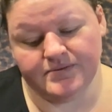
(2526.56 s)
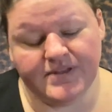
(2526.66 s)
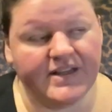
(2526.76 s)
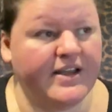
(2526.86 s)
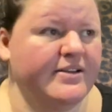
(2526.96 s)

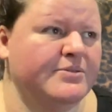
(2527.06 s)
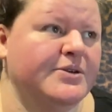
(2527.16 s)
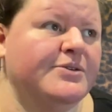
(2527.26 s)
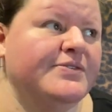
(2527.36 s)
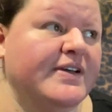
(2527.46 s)
like, I don't
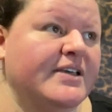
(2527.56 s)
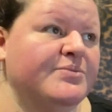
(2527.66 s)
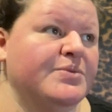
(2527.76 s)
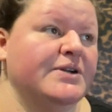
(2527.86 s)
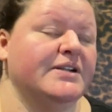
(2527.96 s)
know if I
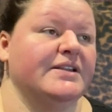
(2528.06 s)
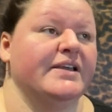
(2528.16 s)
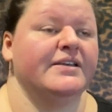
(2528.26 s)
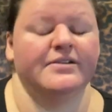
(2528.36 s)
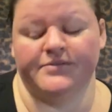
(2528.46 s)
can put a
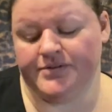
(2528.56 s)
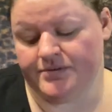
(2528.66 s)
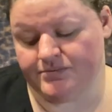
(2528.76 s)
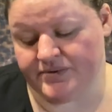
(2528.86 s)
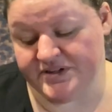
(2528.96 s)
link of a
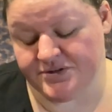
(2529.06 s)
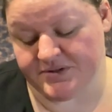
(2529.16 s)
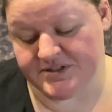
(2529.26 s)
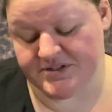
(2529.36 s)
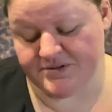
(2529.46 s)

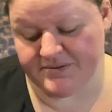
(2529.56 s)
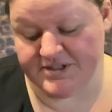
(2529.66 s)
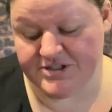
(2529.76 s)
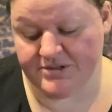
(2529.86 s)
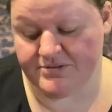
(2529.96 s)
resource to
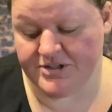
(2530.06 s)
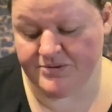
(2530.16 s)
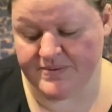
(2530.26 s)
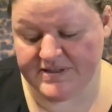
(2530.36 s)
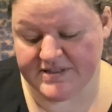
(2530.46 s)
reach out to,
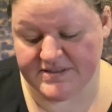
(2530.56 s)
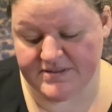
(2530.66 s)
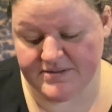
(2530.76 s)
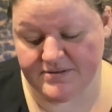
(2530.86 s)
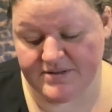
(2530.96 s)
because
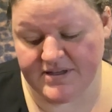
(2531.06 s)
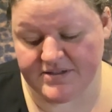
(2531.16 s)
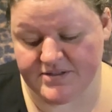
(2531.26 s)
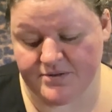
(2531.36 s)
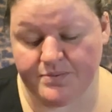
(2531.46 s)

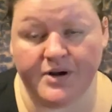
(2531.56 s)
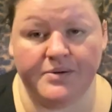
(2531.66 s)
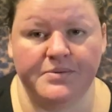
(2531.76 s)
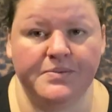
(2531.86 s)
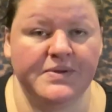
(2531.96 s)
things are
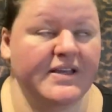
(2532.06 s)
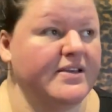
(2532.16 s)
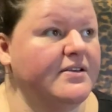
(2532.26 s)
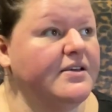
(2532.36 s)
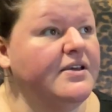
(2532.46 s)
probably
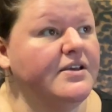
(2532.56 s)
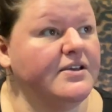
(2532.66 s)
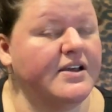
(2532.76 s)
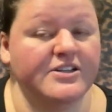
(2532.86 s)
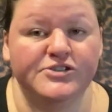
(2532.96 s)

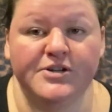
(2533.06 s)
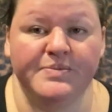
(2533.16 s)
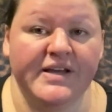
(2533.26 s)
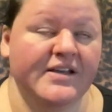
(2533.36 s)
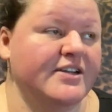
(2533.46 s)
country
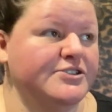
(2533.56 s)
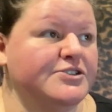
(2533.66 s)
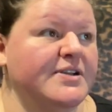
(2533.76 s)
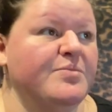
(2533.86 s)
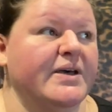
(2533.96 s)
by
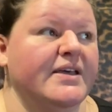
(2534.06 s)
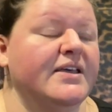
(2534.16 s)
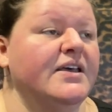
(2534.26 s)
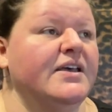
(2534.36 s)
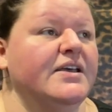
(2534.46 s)
country. But
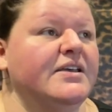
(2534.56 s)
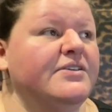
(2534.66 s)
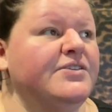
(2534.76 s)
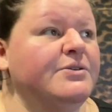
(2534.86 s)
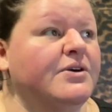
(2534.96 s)

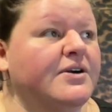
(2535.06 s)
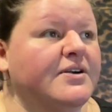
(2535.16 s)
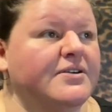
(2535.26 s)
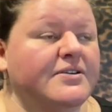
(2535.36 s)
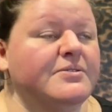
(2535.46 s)
if you
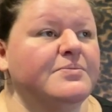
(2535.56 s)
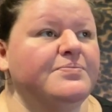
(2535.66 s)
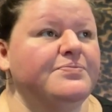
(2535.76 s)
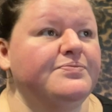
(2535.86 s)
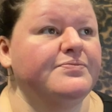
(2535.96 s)
are
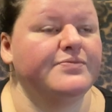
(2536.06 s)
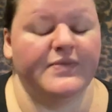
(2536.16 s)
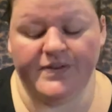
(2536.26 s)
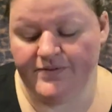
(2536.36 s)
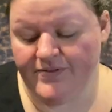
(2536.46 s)

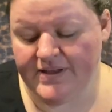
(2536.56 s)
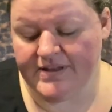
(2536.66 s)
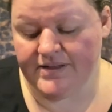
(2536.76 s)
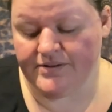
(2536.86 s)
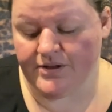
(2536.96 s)

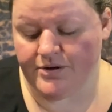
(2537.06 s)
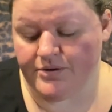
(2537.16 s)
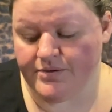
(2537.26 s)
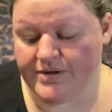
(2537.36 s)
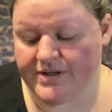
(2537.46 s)
feeling
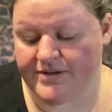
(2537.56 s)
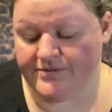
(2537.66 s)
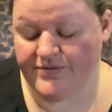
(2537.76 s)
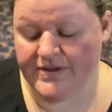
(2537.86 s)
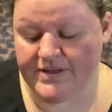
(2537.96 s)
low and
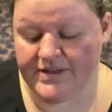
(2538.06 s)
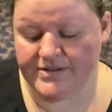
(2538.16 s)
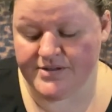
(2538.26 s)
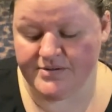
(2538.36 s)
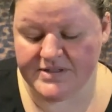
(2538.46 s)
feeling
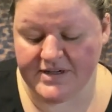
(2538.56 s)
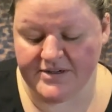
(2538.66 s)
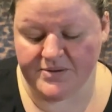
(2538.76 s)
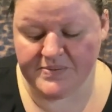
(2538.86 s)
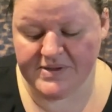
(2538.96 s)

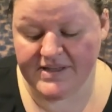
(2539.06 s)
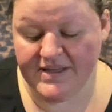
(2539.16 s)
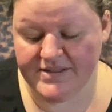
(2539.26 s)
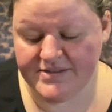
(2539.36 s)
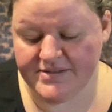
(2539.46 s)
suicidal,
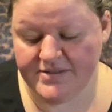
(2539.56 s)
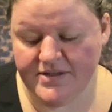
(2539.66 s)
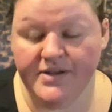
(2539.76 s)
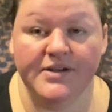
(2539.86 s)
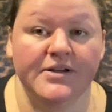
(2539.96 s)
please
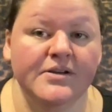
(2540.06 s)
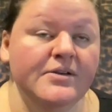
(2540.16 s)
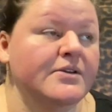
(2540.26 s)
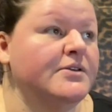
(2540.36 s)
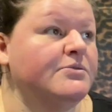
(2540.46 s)

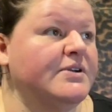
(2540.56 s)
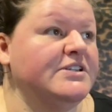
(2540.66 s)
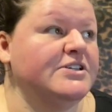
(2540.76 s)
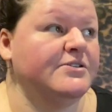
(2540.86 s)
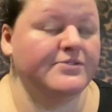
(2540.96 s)

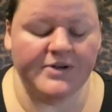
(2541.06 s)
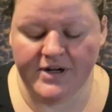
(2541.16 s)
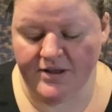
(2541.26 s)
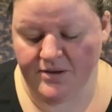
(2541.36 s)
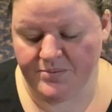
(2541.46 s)
reach out for
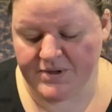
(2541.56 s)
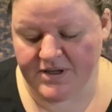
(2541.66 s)
help.